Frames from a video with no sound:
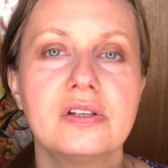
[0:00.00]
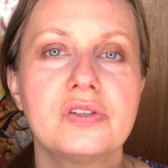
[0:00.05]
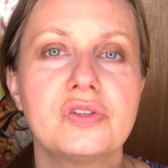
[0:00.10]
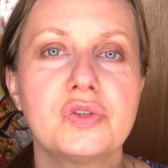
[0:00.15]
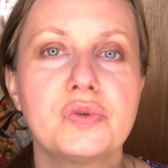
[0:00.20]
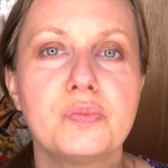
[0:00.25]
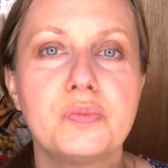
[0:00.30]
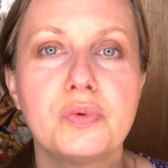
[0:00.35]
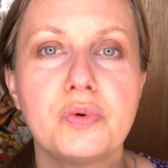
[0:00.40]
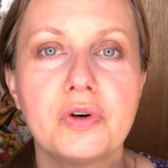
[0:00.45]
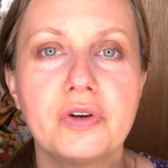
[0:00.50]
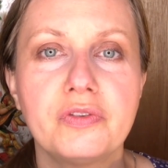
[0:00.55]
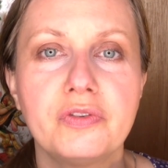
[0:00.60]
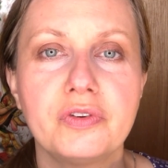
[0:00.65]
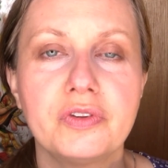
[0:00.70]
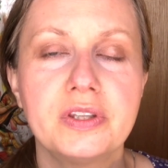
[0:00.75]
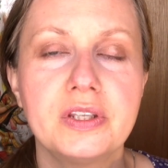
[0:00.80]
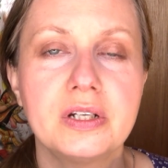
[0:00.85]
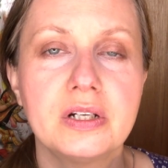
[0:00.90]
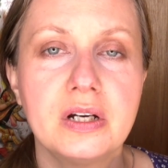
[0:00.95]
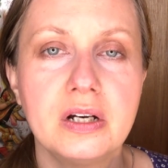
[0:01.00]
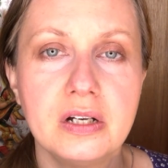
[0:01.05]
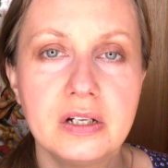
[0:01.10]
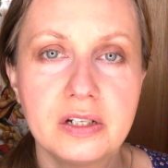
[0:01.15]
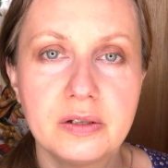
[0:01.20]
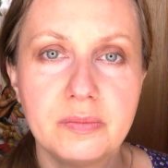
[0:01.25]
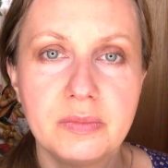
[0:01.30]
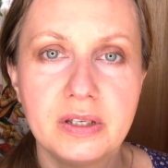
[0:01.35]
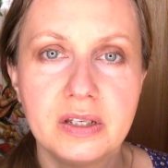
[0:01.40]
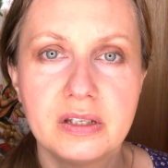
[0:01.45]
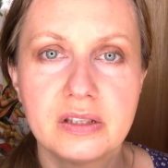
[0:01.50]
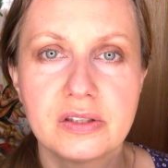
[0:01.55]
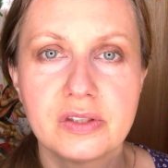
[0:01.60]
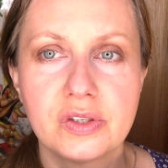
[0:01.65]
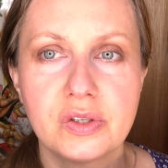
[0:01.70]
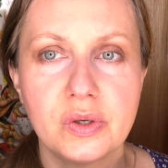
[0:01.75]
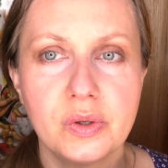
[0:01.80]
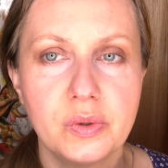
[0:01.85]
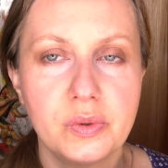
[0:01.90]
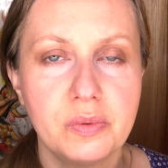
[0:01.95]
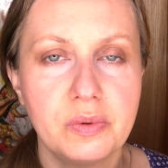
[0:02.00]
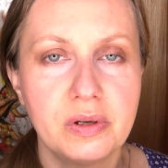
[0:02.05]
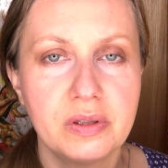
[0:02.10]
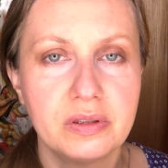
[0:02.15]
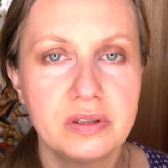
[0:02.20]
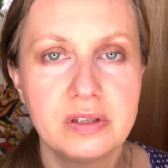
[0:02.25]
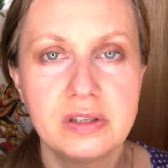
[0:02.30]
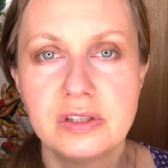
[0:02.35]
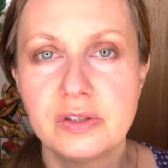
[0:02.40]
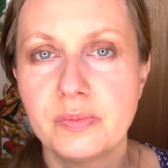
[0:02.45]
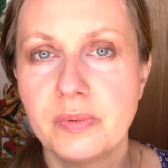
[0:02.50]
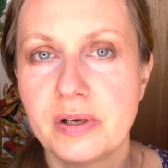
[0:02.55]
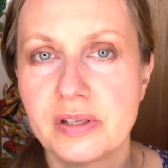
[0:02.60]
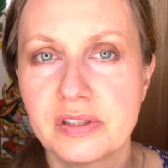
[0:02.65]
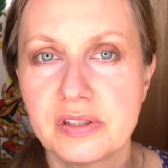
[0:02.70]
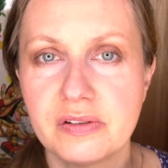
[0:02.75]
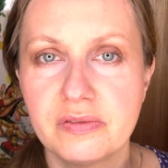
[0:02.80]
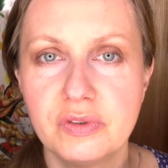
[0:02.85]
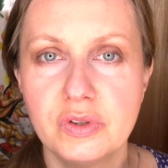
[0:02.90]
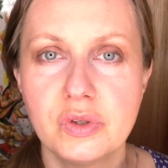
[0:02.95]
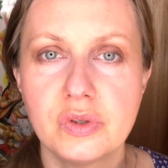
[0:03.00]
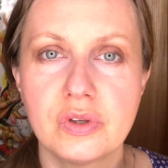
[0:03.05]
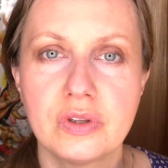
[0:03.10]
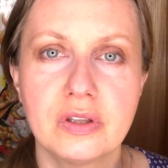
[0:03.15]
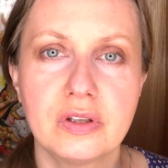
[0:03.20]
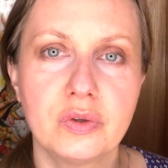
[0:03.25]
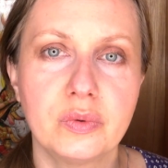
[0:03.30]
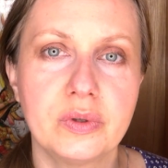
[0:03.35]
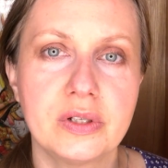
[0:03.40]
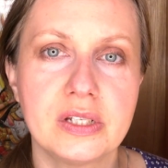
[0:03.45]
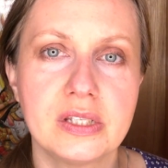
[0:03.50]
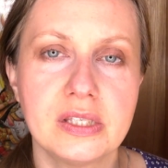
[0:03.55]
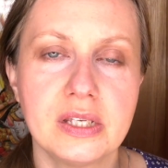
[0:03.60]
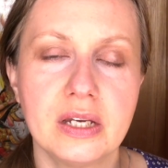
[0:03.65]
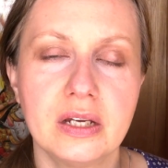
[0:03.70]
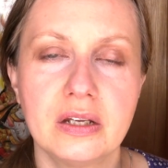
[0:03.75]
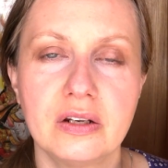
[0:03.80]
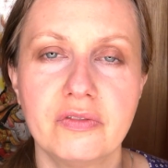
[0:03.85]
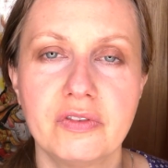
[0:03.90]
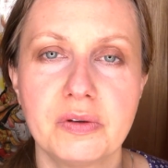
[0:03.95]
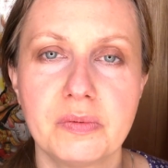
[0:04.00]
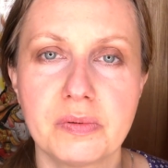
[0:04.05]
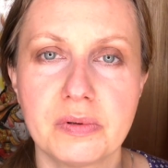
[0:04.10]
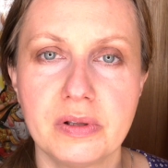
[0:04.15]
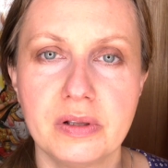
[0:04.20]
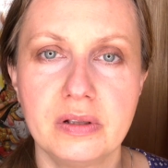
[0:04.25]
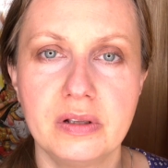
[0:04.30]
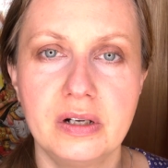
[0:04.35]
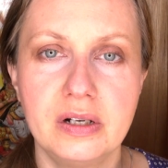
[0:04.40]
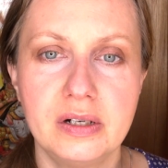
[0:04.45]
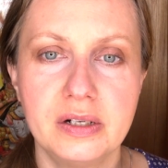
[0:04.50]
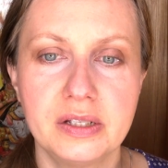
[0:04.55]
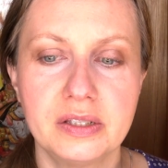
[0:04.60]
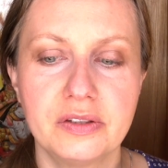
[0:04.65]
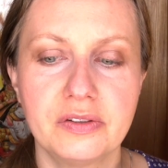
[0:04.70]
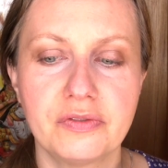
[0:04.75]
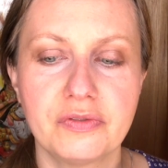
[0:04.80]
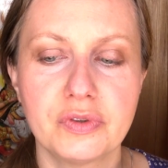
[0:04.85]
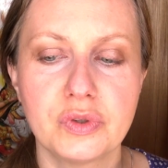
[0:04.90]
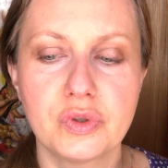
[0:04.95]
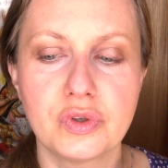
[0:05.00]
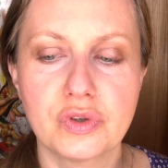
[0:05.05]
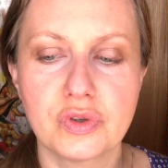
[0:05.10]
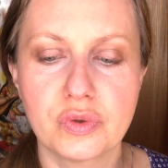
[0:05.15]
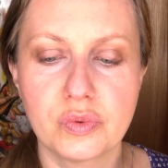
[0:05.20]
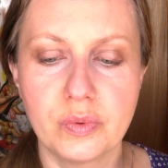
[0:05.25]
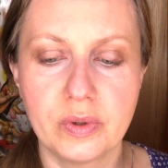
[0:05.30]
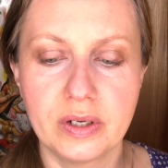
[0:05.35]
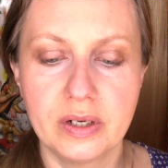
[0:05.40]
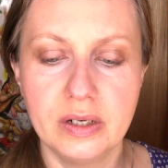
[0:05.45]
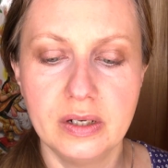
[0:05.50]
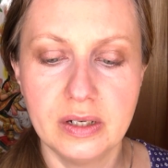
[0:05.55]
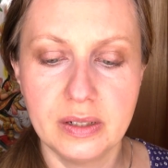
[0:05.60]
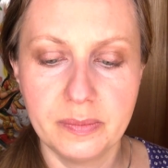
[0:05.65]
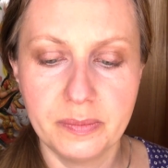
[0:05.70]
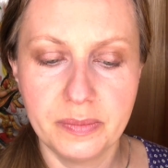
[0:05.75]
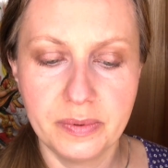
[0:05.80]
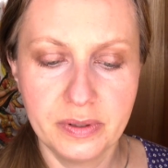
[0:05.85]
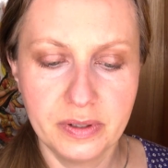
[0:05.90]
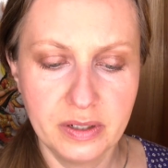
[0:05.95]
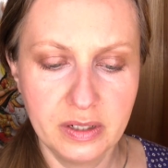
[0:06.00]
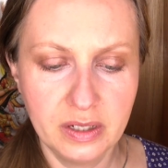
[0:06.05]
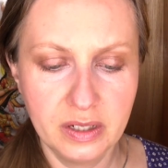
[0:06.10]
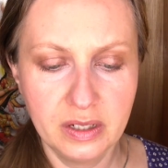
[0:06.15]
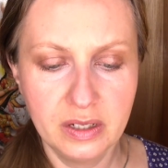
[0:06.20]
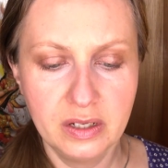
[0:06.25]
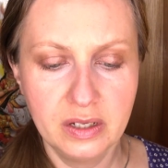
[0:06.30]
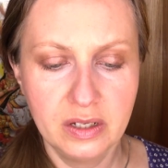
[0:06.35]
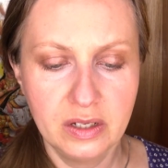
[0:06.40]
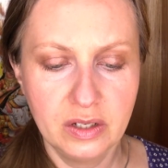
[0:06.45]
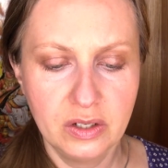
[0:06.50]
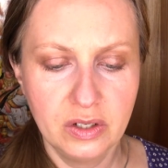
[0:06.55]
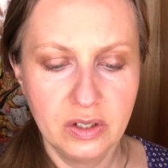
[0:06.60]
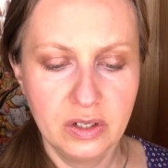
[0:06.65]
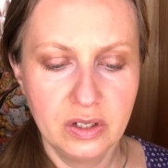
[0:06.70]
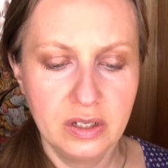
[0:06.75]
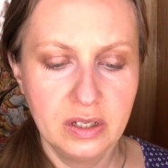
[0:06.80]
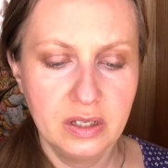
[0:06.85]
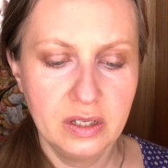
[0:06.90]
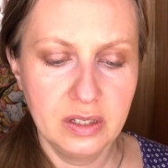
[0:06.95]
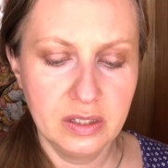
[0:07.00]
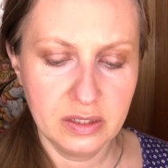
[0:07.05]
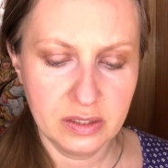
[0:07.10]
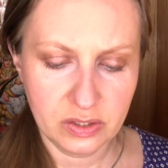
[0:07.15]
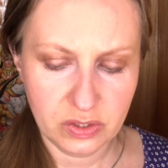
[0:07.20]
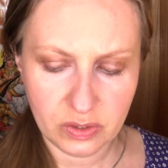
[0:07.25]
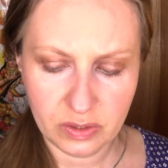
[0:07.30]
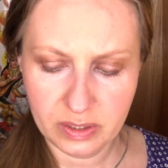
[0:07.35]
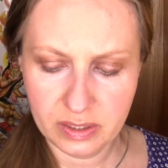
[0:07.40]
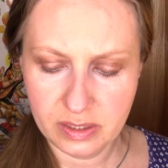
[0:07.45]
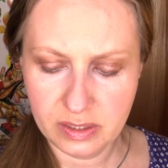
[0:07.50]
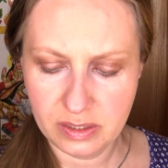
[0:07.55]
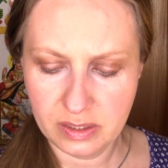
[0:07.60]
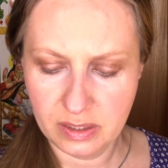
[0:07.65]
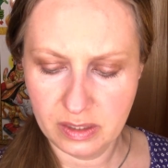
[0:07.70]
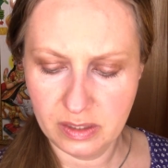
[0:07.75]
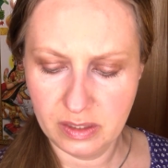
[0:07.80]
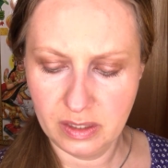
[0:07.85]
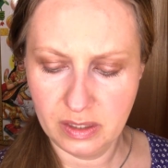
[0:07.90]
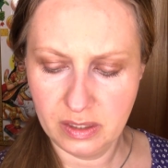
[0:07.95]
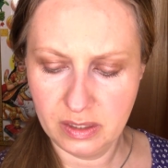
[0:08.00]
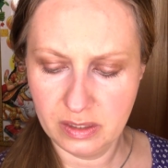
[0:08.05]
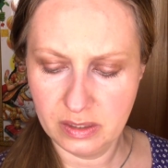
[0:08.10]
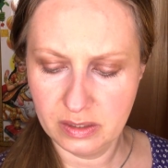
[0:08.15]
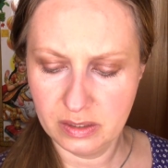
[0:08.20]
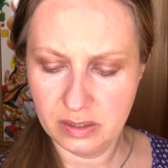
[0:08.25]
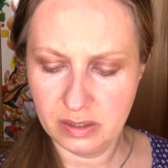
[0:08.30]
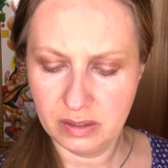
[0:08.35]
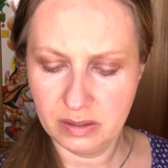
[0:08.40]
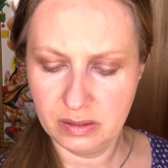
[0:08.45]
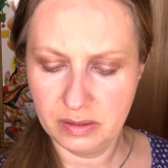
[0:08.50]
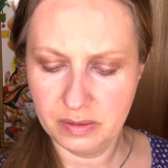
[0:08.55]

support for the economy. And so on these positive news on the 22nd of April, the futures went up. So let's see, and